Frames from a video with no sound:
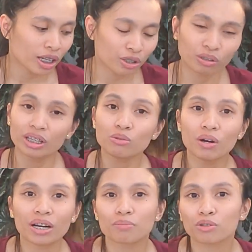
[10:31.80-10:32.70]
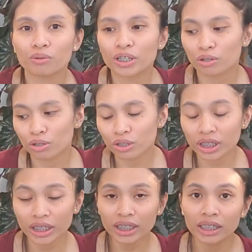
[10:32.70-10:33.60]
So that's what I'm doing
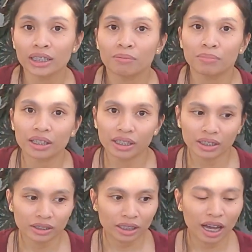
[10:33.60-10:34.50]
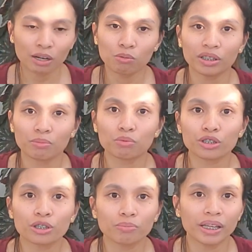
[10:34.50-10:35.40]
usually because I want a
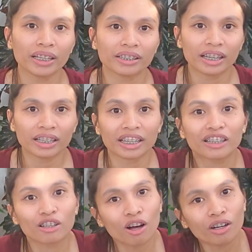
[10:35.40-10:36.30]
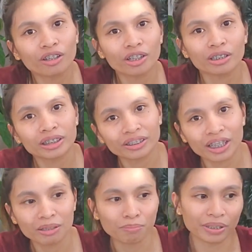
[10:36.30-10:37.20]
busher plant than a longer
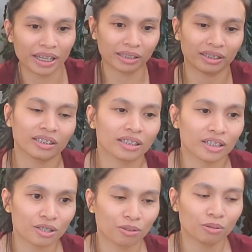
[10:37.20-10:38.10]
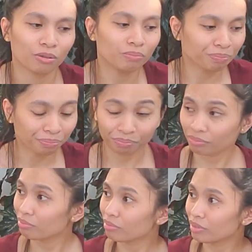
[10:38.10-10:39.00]
strength plant. So
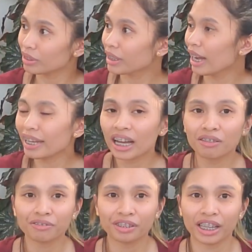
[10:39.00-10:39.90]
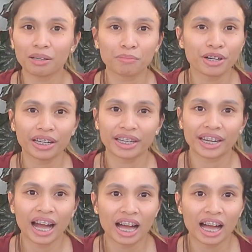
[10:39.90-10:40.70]
yeah, I have climber and I